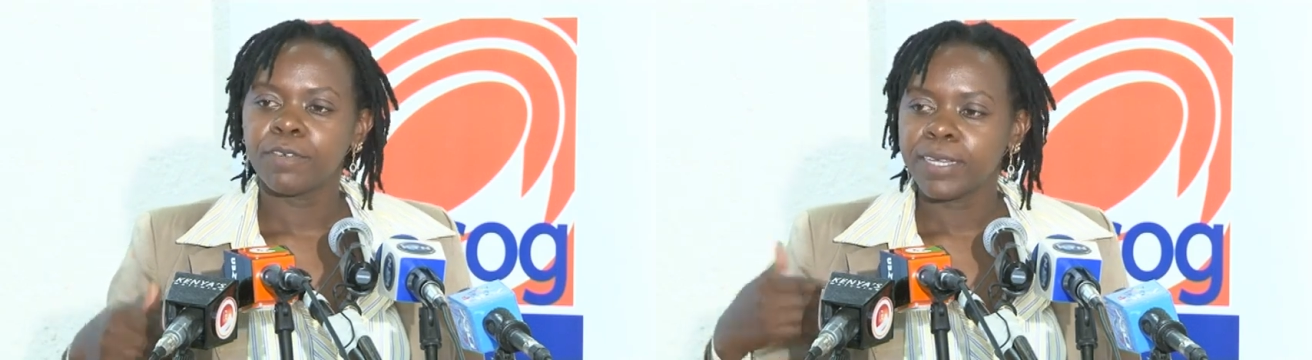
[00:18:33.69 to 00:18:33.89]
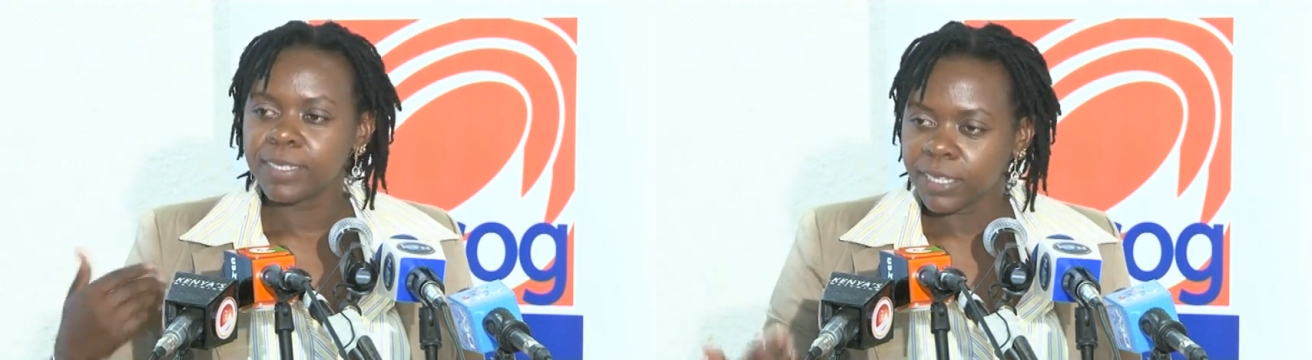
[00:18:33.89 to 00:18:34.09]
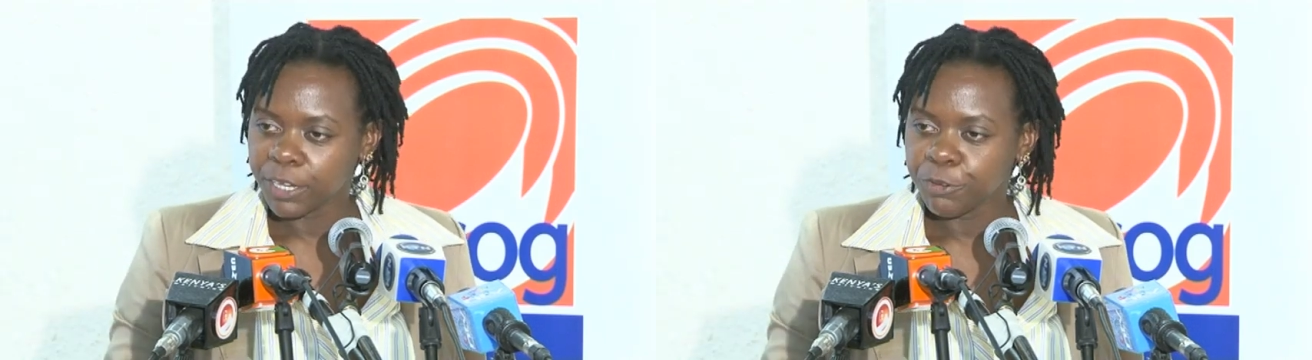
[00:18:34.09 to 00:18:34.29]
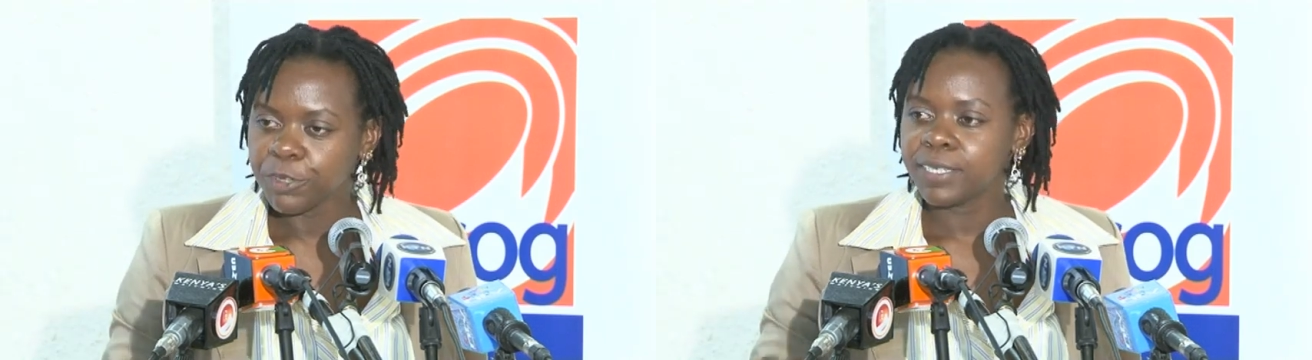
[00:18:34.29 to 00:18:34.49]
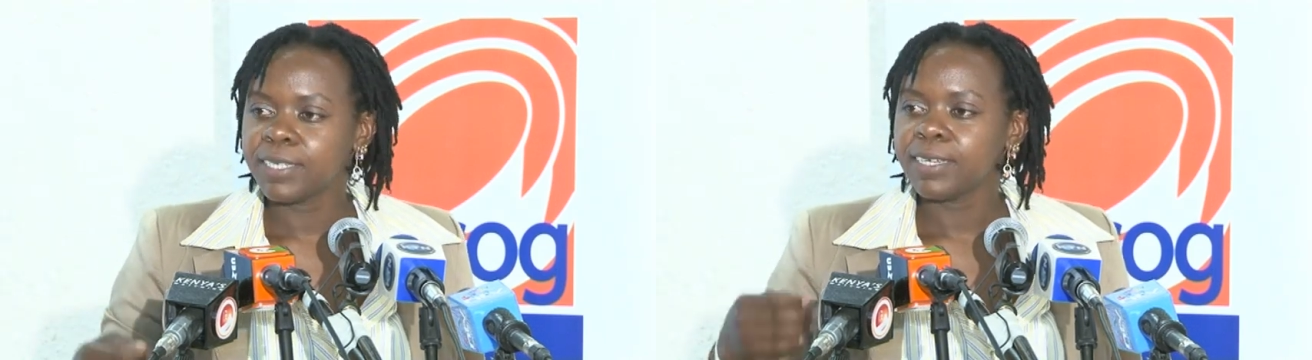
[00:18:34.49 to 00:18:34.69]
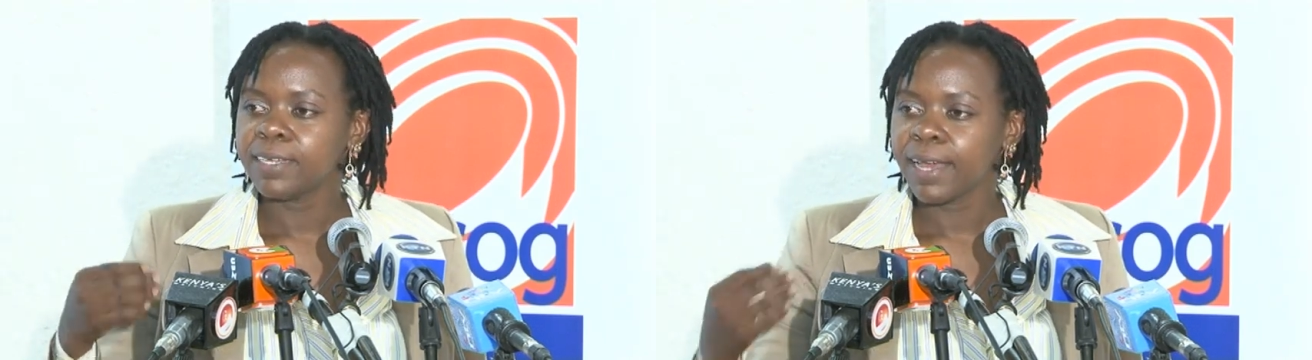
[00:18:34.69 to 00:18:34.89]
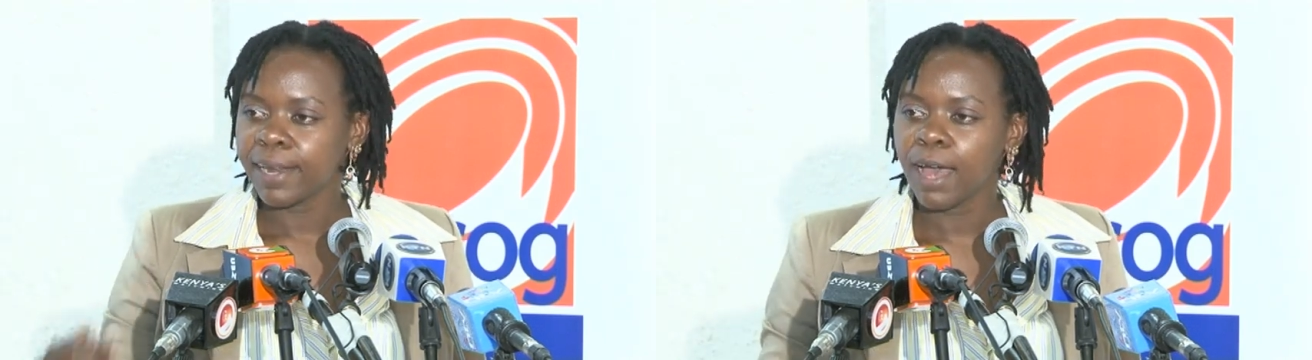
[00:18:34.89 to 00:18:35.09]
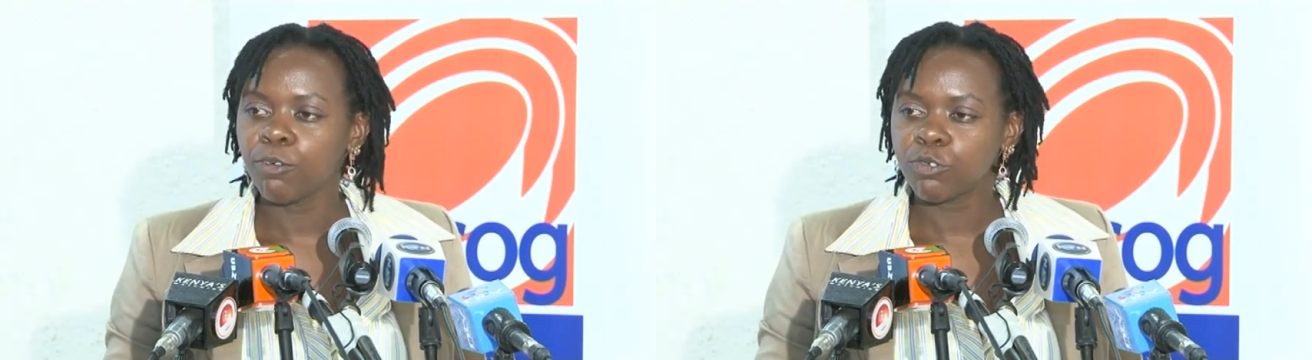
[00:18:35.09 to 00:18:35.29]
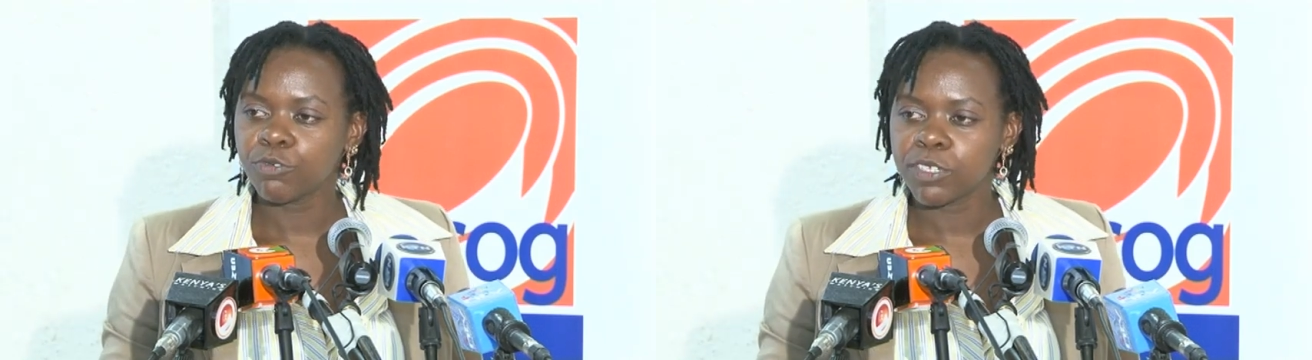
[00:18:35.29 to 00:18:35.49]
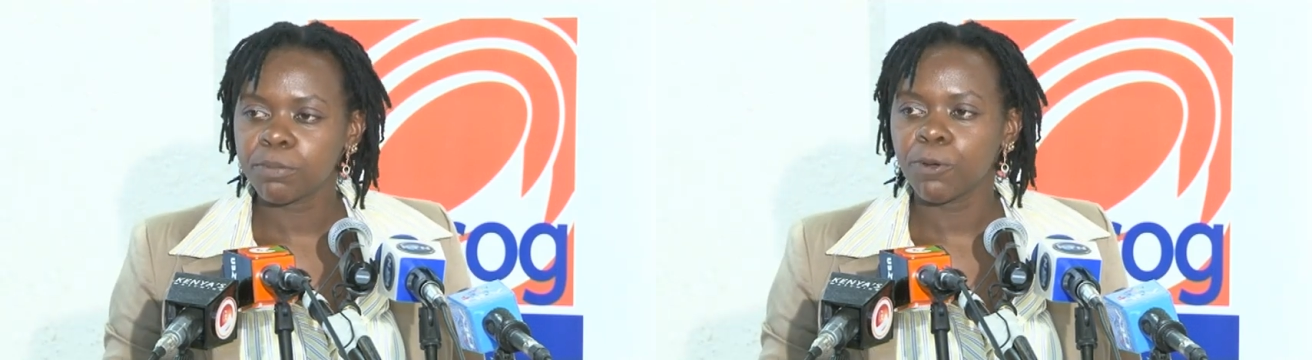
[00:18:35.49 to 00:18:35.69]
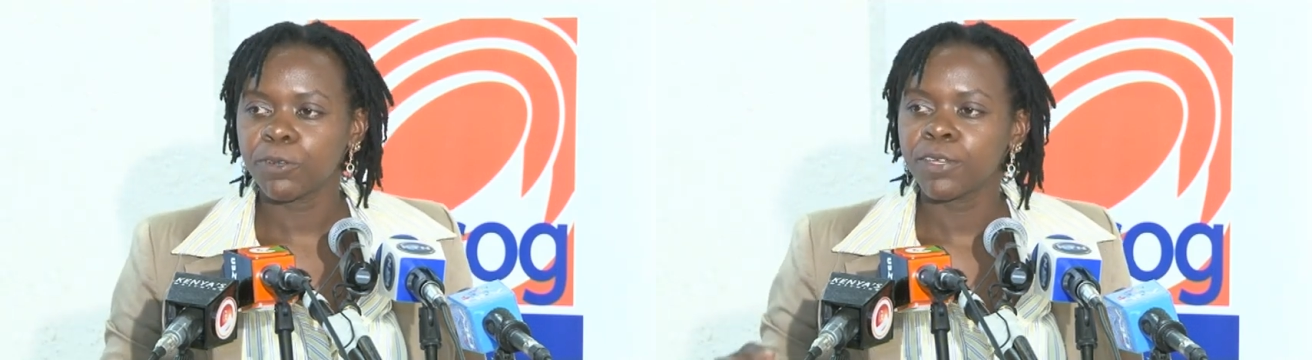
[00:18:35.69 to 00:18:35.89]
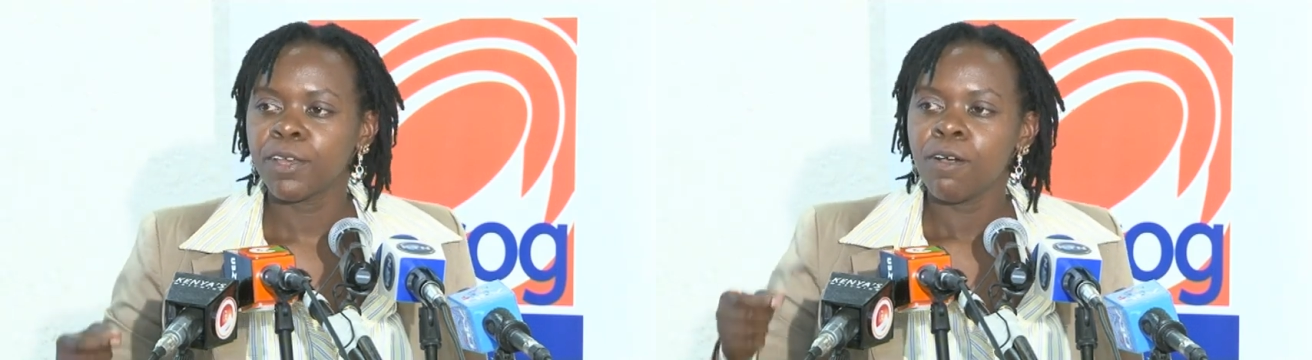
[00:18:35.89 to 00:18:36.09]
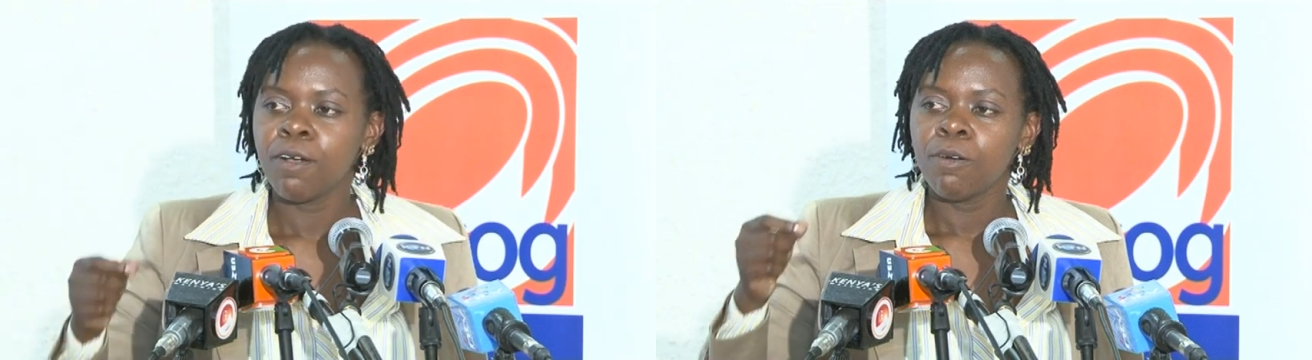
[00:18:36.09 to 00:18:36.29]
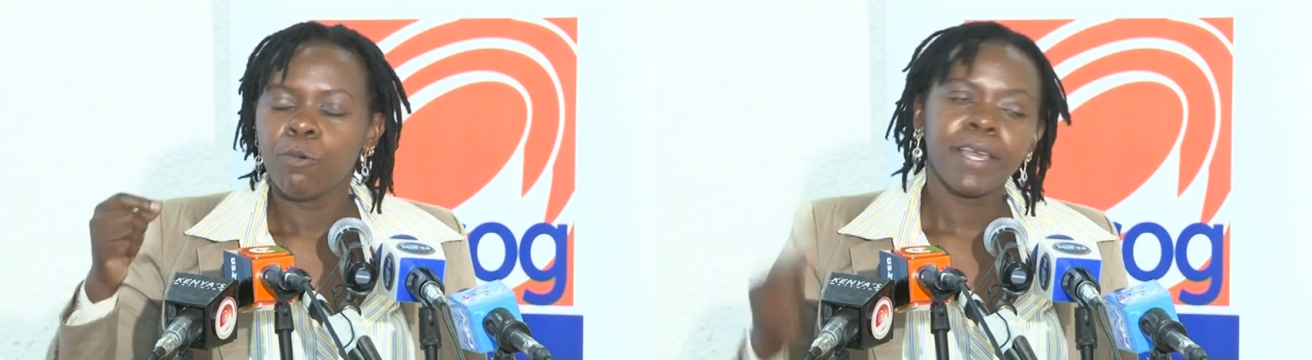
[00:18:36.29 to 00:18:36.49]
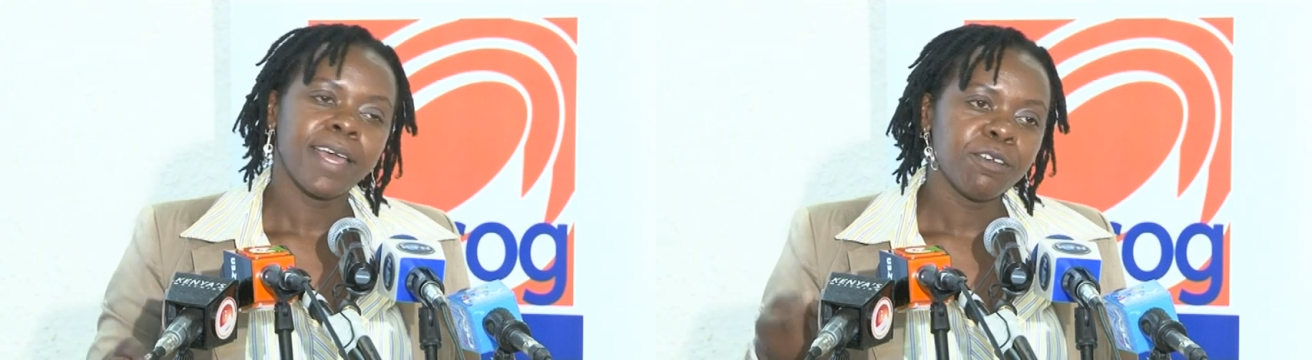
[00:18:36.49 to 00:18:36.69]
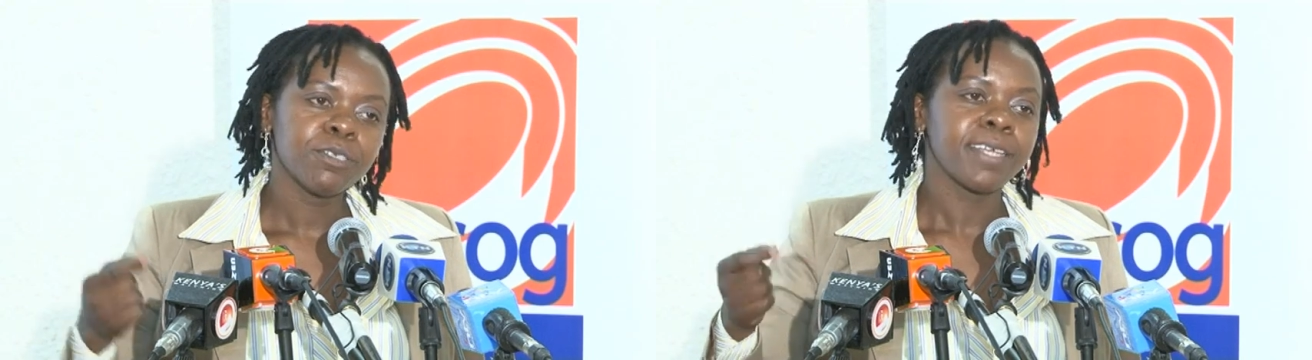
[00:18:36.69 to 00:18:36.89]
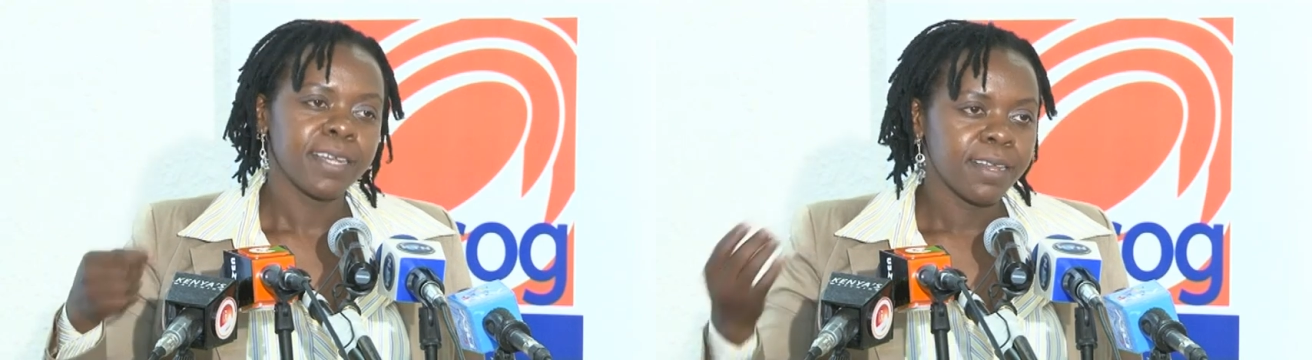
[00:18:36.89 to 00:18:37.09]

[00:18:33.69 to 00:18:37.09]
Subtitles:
insecurity and how to respond, we cannot